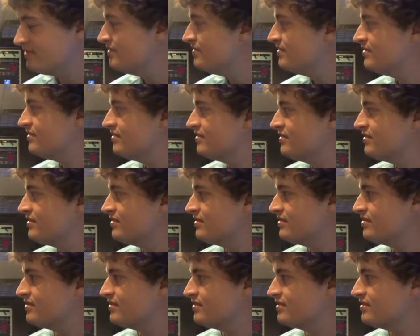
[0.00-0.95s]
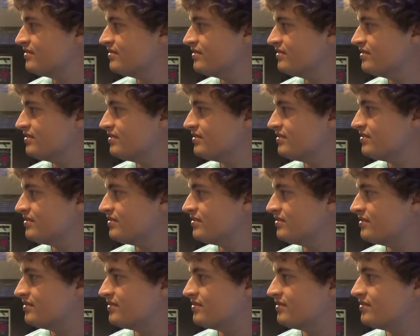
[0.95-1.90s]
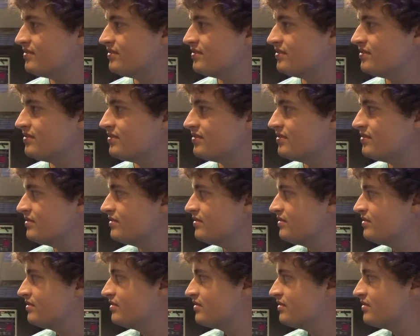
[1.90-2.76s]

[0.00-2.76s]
No words are spoken by the person on screen.